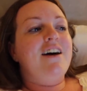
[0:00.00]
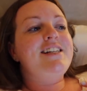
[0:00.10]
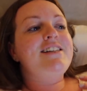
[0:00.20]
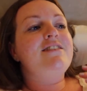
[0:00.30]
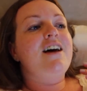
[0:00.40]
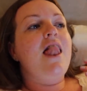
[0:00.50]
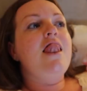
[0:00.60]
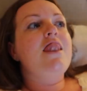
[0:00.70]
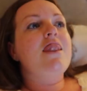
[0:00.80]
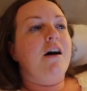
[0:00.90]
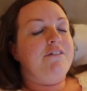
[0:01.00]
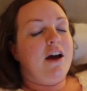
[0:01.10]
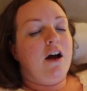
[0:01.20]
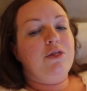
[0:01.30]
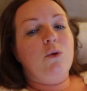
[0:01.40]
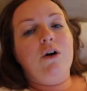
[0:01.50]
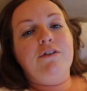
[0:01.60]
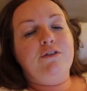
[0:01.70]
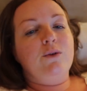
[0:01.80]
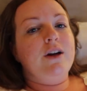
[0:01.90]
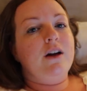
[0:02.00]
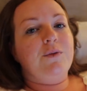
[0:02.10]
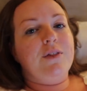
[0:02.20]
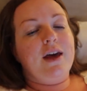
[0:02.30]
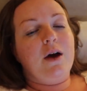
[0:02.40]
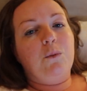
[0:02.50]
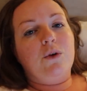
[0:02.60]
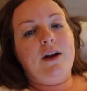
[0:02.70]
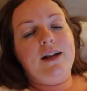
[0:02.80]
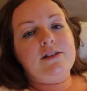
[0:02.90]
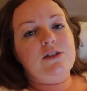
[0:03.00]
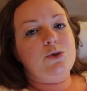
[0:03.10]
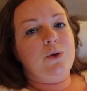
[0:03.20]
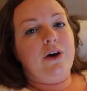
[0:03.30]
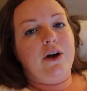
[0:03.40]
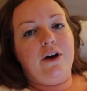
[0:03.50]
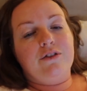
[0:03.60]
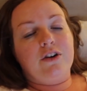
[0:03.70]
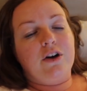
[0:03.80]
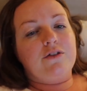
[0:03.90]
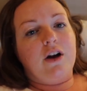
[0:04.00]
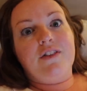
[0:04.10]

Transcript: I didn't love it. I thought I'd fall in love with it and want to listen to it over and over,